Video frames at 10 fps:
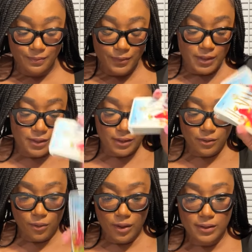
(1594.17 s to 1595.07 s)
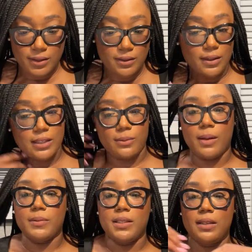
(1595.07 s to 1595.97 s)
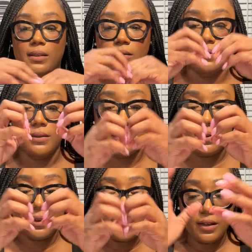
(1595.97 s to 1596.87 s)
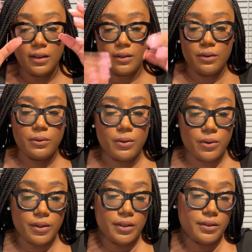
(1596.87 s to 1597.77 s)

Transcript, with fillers: Six of Wands. That's what I'm seeing. Oh, Lord.